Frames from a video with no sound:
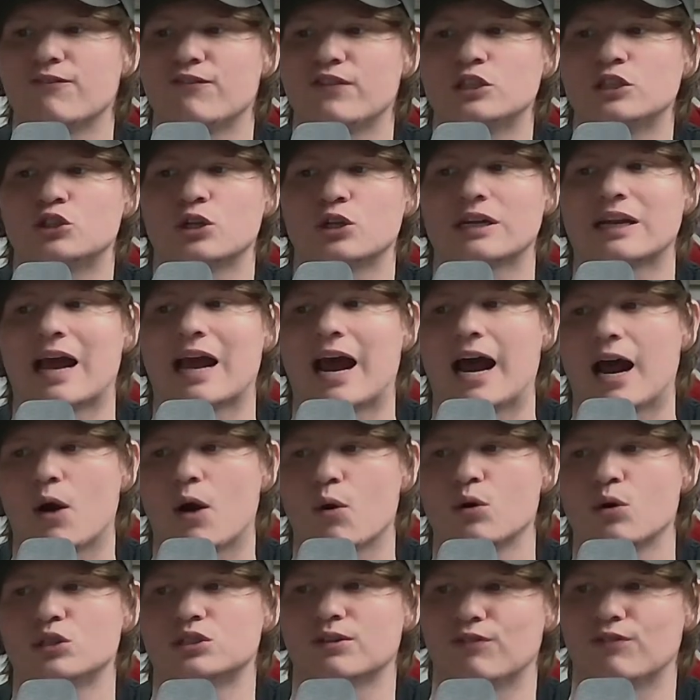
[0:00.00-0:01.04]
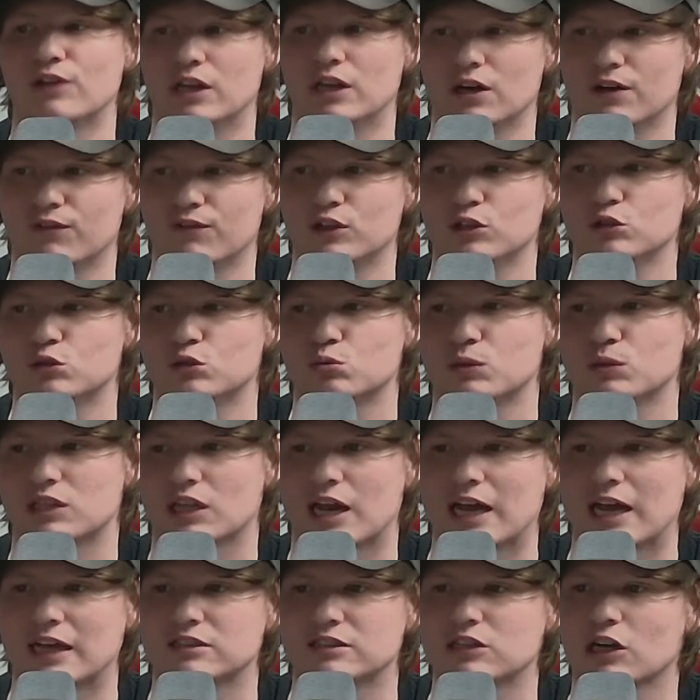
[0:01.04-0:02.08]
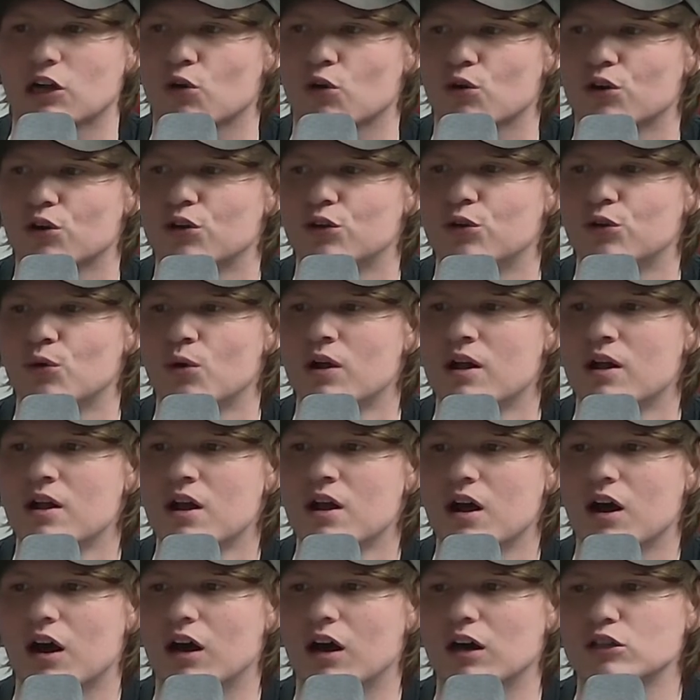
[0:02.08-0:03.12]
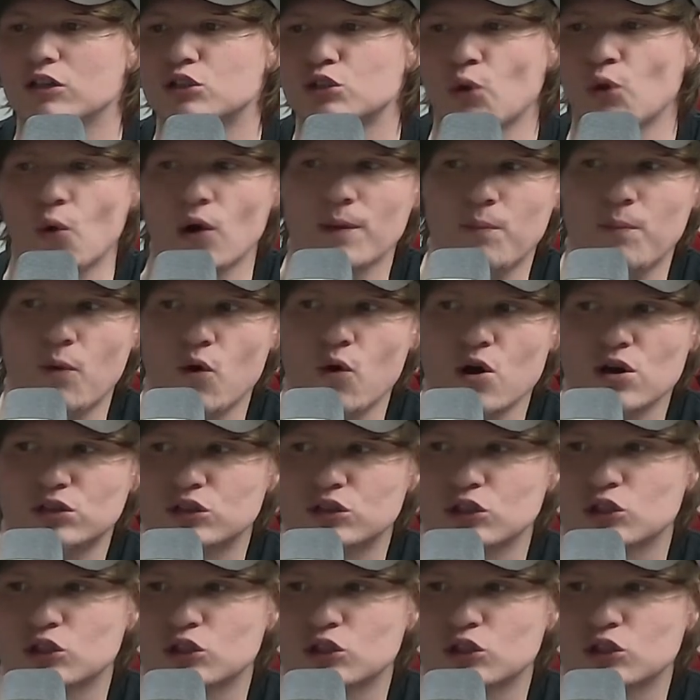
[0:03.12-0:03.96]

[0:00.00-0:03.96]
featuring hours of interviews with the cast and crew, storyboards, the